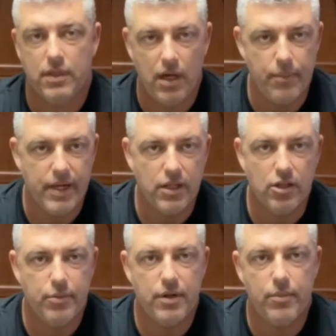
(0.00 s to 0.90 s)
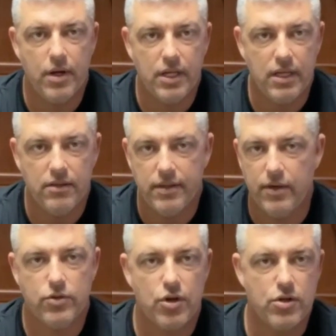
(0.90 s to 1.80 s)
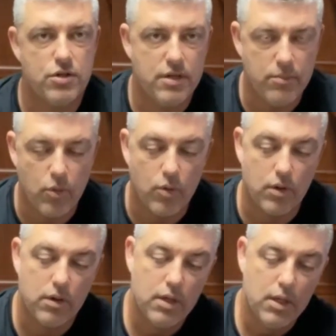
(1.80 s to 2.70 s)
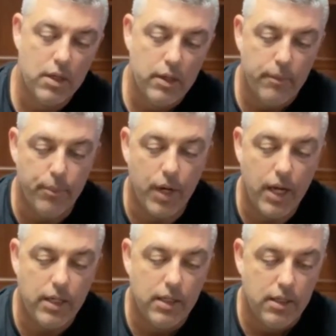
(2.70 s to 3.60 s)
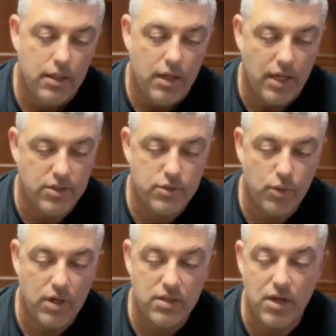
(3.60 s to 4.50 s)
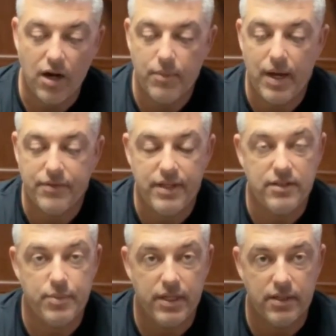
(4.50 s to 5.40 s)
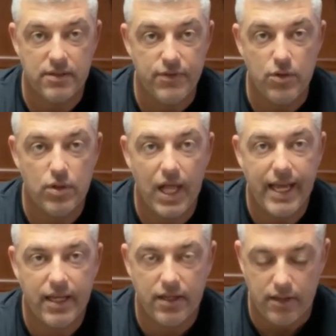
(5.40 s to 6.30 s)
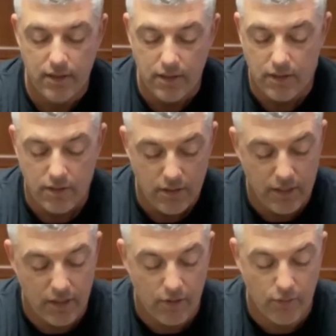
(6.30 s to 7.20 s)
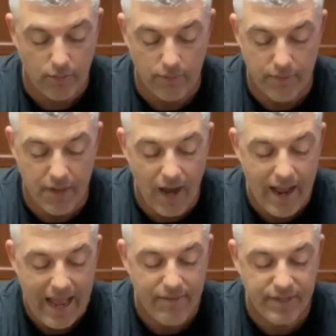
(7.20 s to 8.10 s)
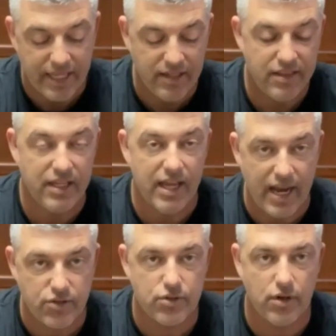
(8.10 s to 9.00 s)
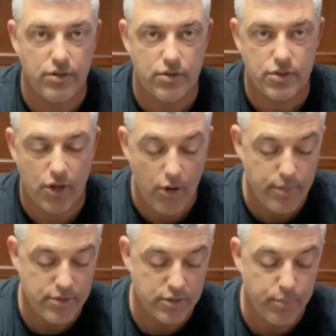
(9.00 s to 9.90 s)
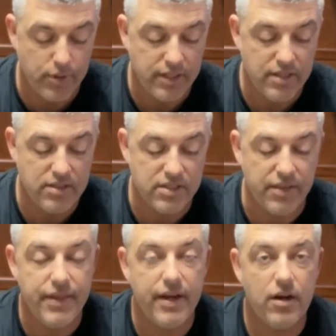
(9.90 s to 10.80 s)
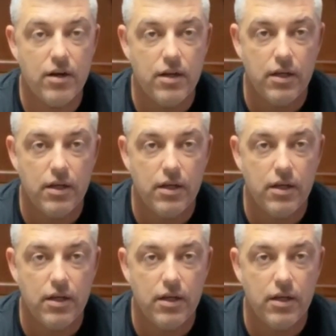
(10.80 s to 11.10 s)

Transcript: I'll make a little bit of money. They don't charge you anymore. But I just wanted to talk about these because if you like, not having anything extra on your scope and just putting these in there